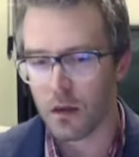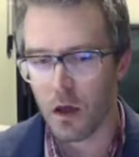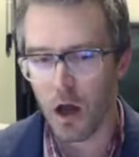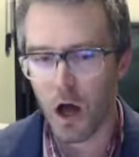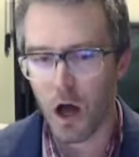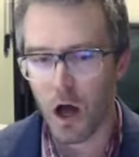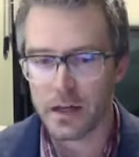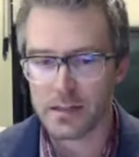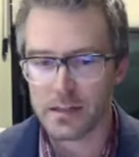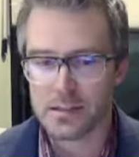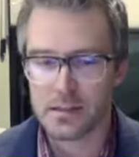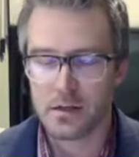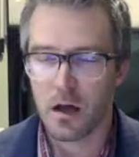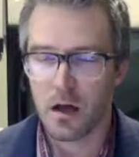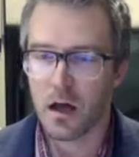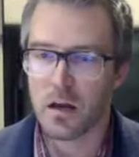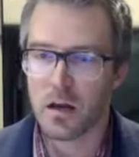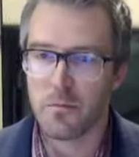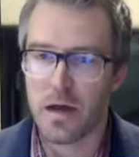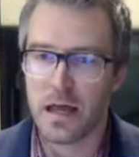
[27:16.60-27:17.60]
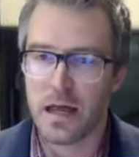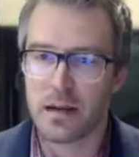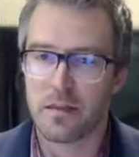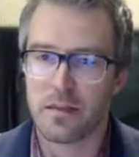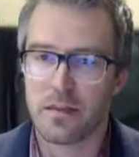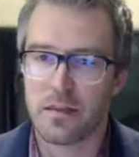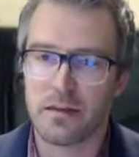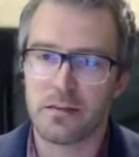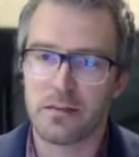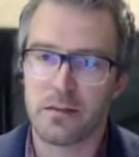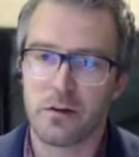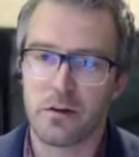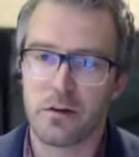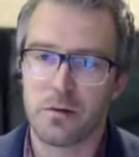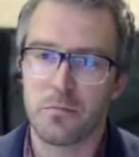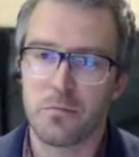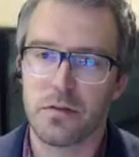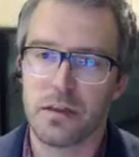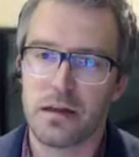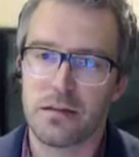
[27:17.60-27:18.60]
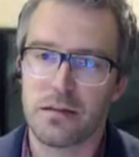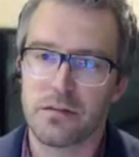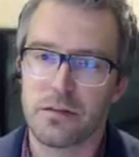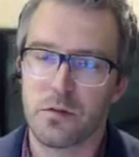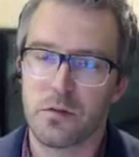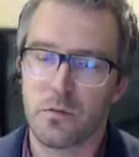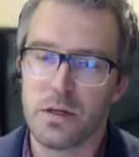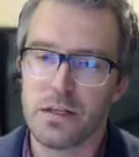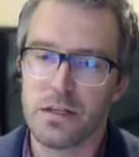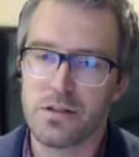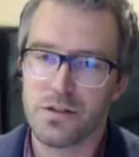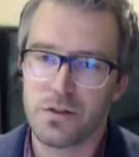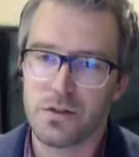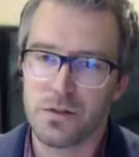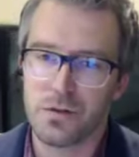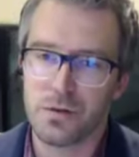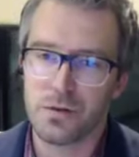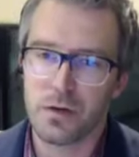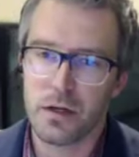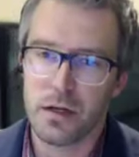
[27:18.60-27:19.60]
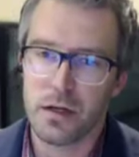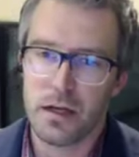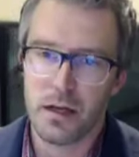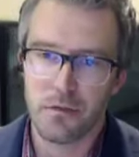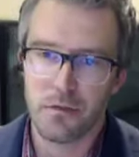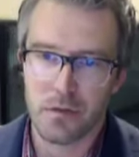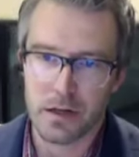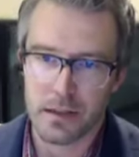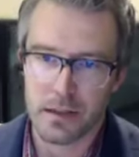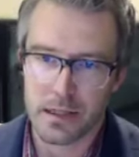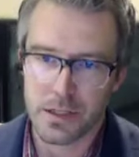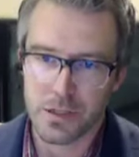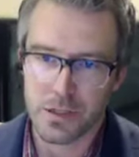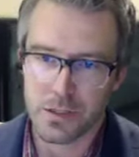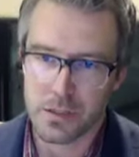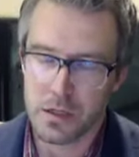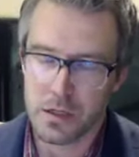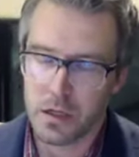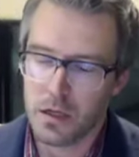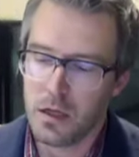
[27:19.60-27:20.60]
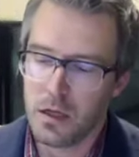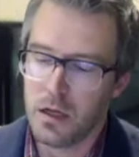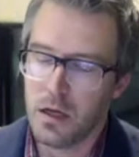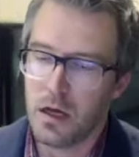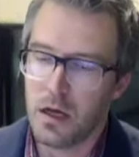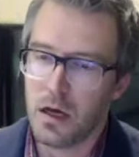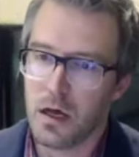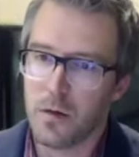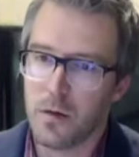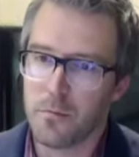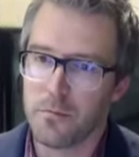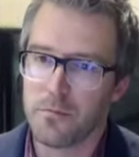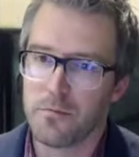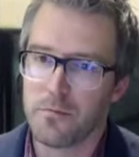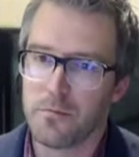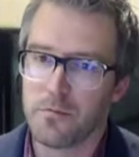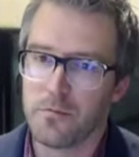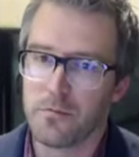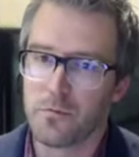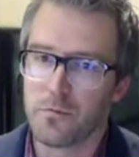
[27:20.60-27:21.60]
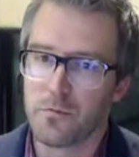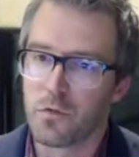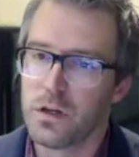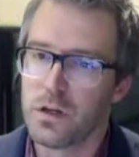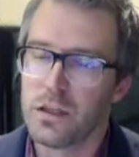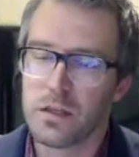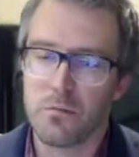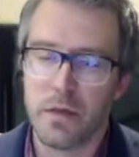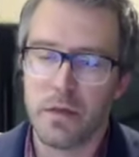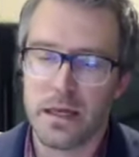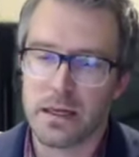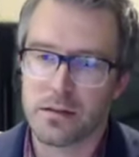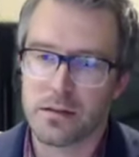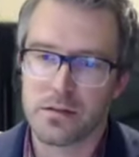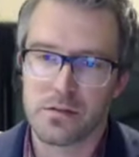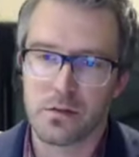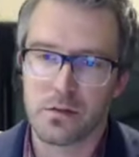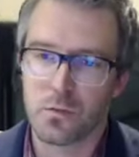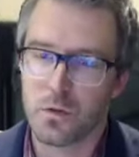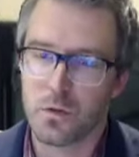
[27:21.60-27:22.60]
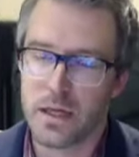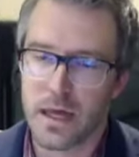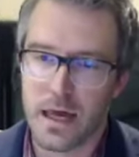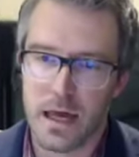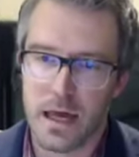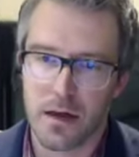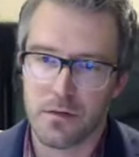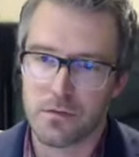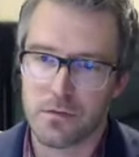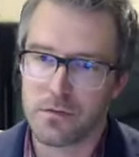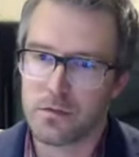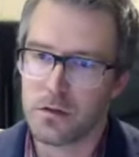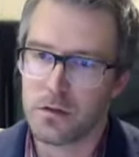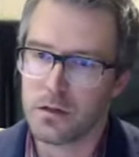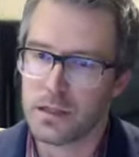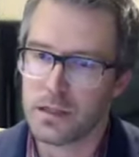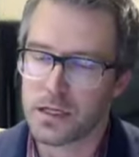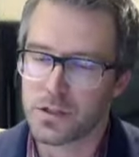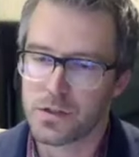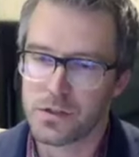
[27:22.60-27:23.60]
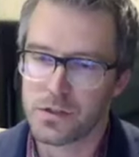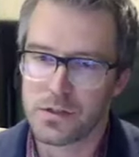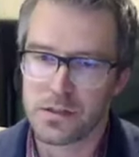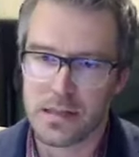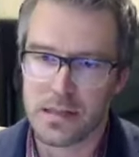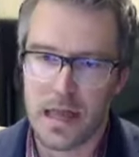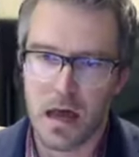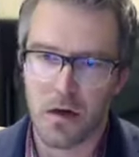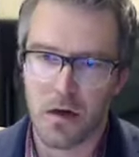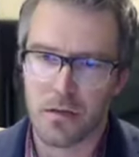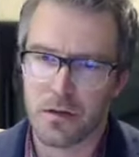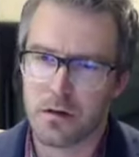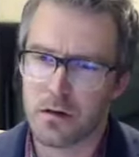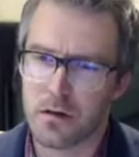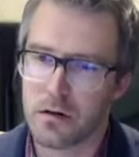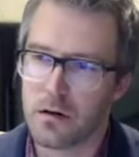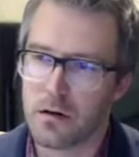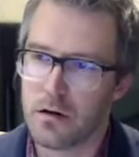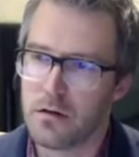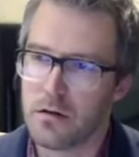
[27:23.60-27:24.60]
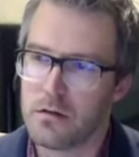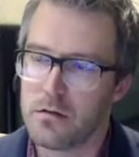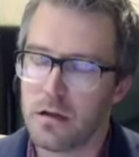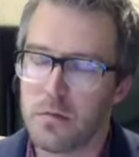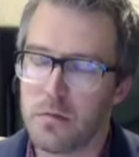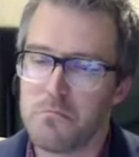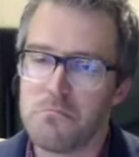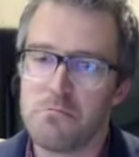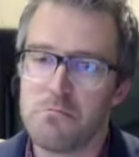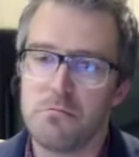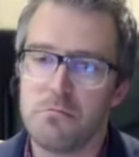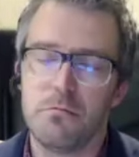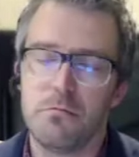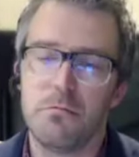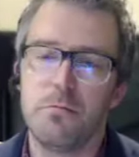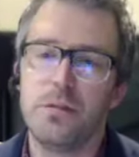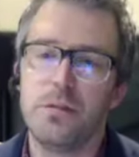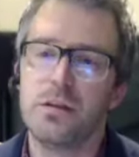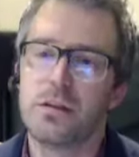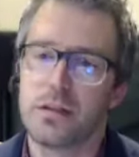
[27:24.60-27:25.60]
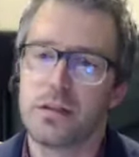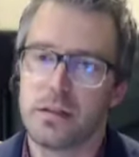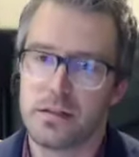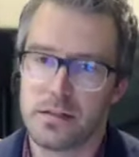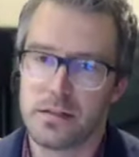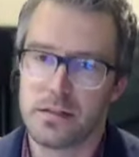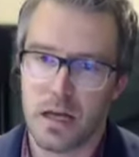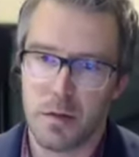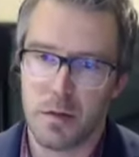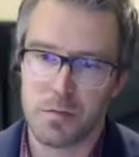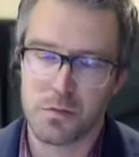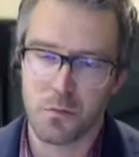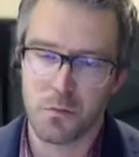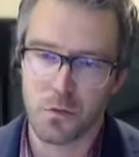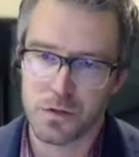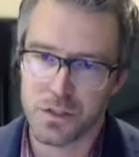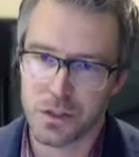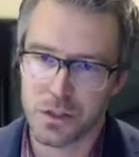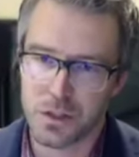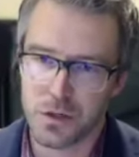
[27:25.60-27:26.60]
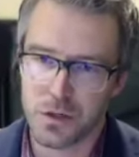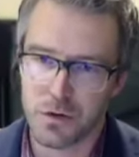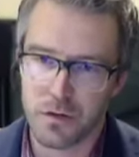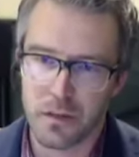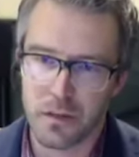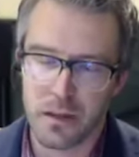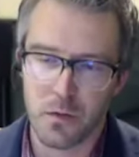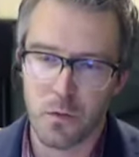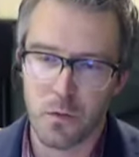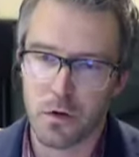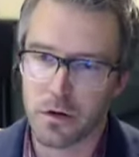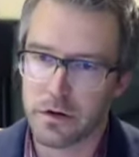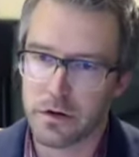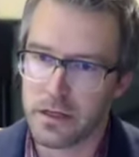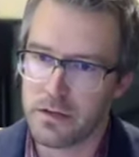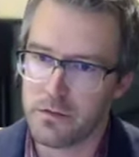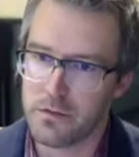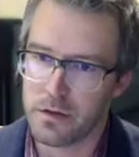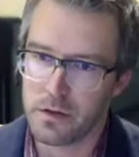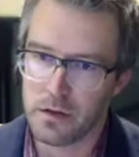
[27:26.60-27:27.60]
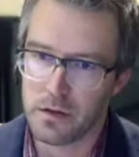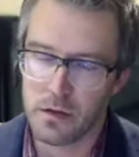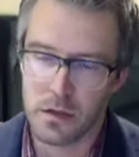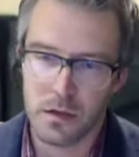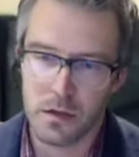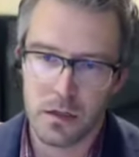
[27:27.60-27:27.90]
audits and automatic things that are in place that we do every election really make it so that we have elections now that are a million times more secure than they were even